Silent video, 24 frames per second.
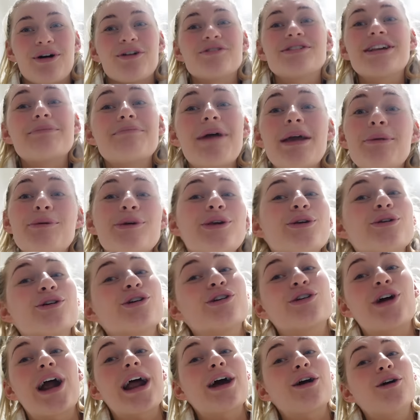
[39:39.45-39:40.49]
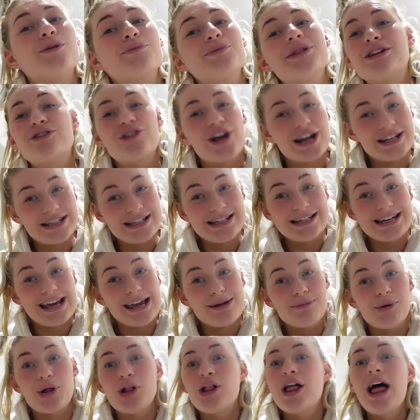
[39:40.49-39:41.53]
I was like, maybe you could crack on with the dressing
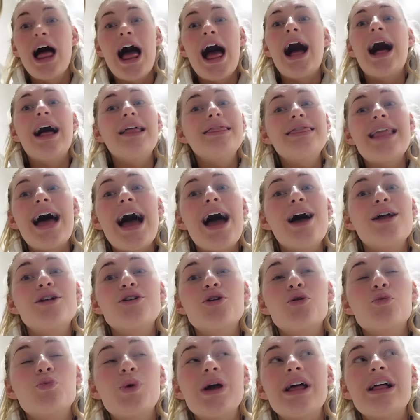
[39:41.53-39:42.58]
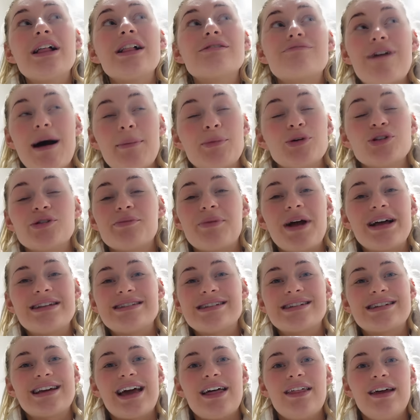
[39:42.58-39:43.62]
table and then we'll wrap all the
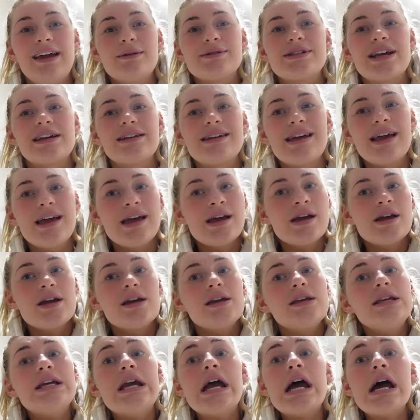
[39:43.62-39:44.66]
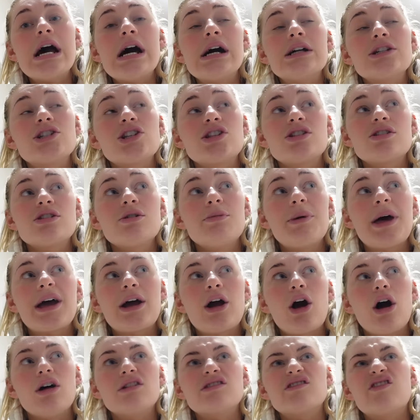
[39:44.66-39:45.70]
presents together. He was like, yeah, I'll just do a bit
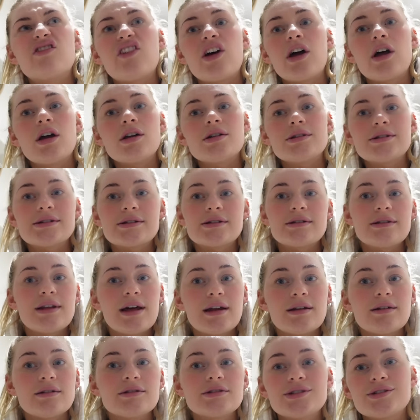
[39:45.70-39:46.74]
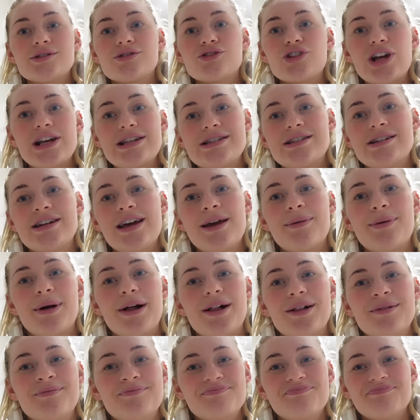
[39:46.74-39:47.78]
of cod first and then I'll do the dressing
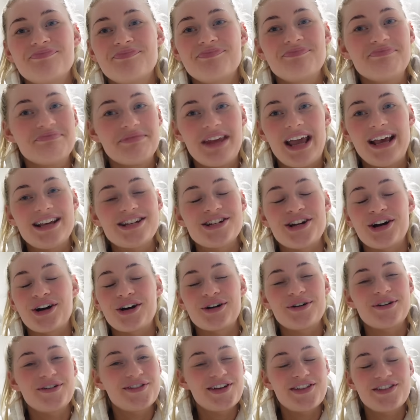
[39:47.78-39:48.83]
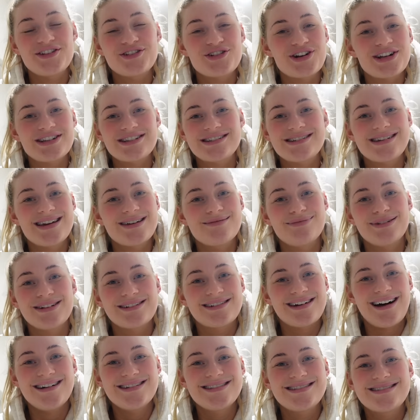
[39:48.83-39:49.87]
table. He's not going to open the dressing table,
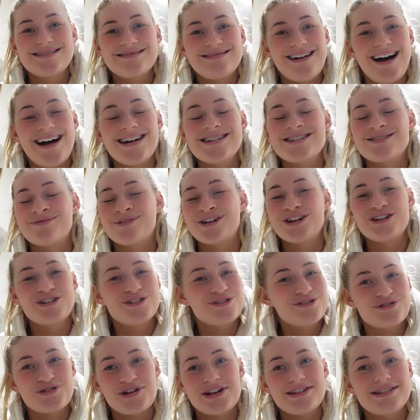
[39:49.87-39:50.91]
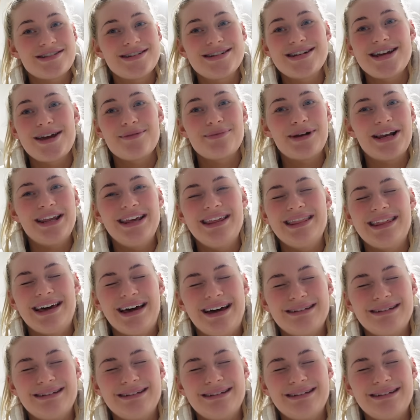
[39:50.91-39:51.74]
guys. I don't want to do the dressing table either.